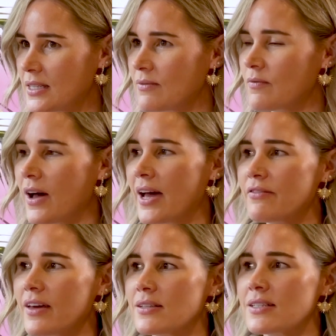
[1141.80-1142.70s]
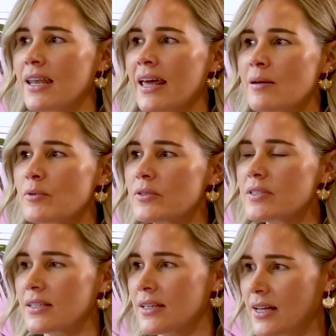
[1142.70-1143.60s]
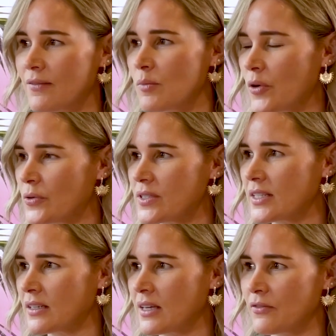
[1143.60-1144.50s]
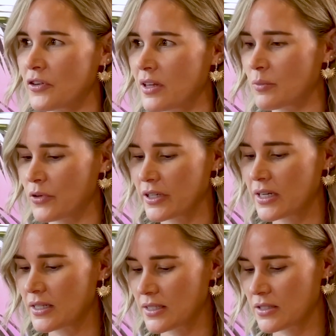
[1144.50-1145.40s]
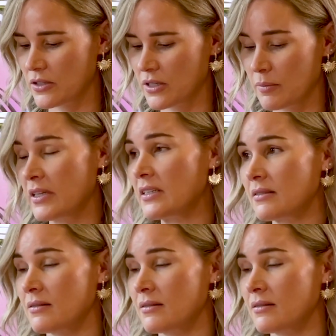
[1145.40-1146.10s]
5,000 labels and then have the bottles sitting there for another 100%. Product. So you committed.